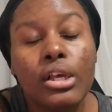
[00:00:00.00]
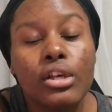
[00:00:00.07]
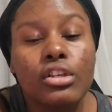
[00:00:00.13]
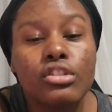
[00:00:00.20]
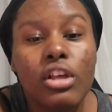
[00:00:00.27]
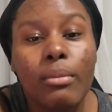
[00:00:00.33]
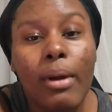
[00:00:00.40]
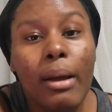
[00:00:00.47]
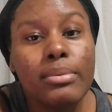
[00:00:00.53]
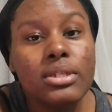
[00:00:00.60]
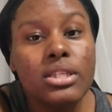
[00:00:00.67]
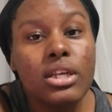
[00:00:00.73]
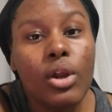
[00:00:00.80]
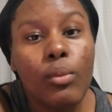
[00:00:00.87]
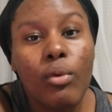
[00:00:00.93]
So I'm probably
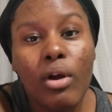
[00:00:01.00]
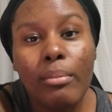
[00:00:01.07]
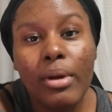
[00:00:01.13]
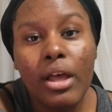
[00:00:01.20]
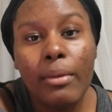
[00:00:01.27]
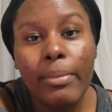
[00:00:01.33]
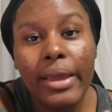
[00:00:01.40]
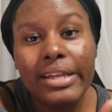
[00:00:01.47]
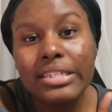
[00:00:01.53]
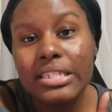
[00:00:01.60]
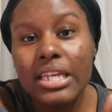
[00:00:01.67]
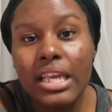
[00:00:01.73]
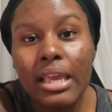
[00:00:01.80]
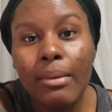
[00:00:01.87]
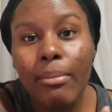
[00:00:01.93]
just gonna warm up a
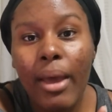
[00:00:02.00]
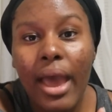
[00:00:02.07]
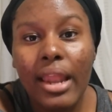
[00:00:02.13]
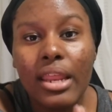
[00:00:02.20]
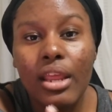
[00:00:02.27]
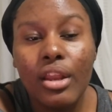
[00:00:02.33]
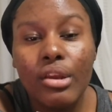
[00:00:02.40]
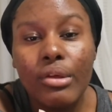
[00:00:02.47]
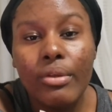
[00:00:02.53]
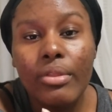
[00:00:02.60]
chicken patty and do